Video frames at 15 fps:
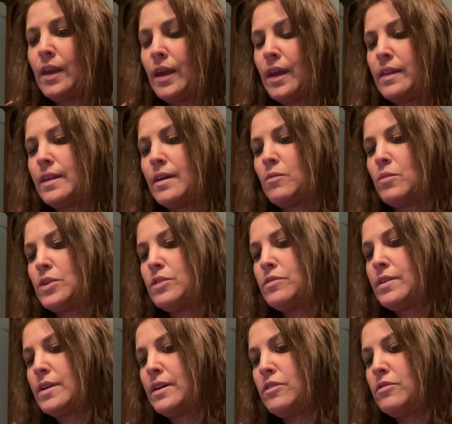And then when
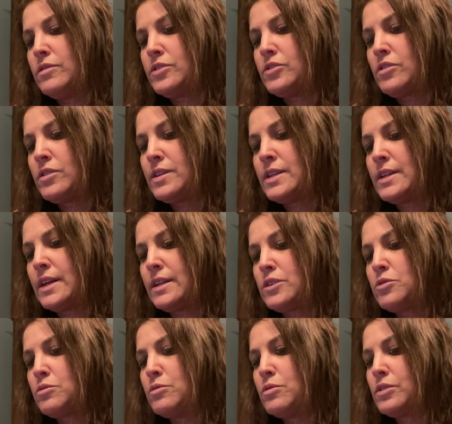you start to get
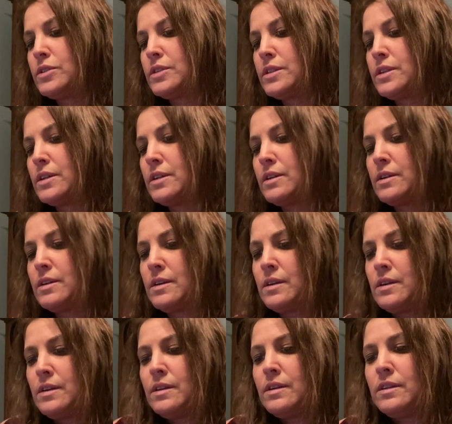towards the
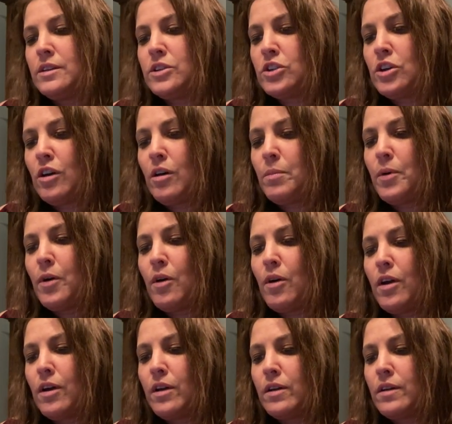top
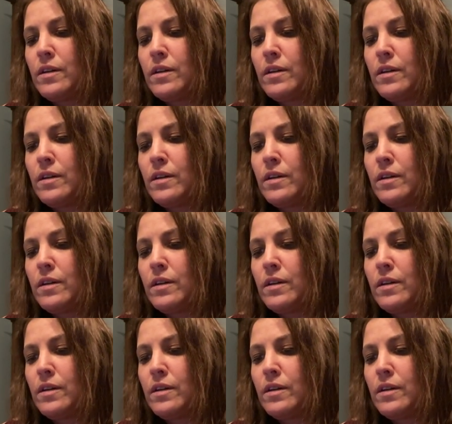part,